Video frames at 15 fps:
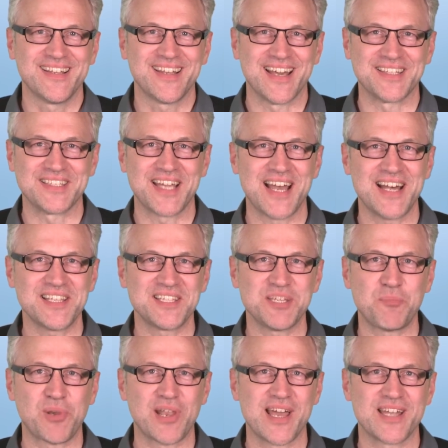and healthy
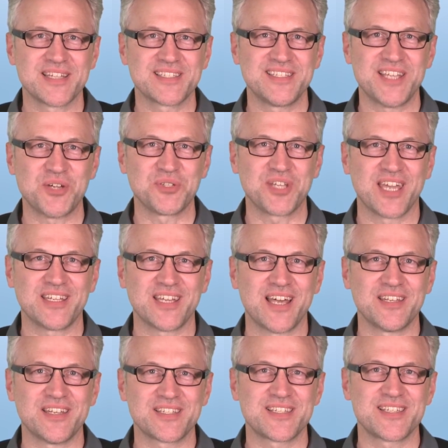plants don't get
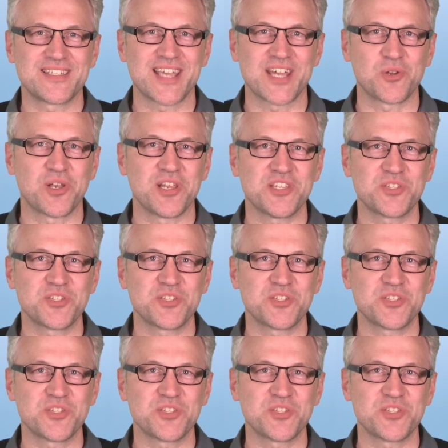unnecessarily